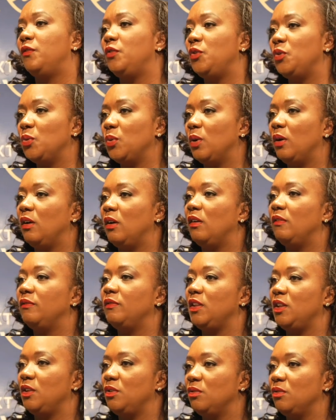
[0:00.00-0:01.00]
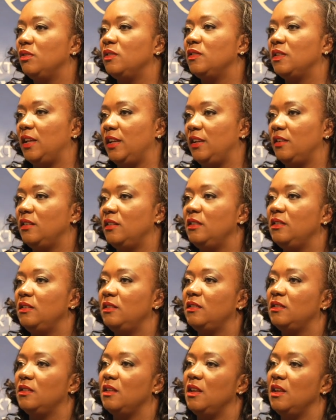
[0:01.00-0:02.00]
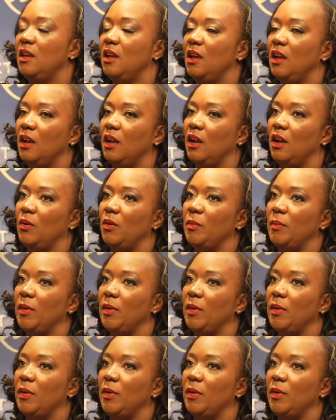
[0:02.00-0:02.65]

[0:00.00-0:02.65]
few of the cruise liners. We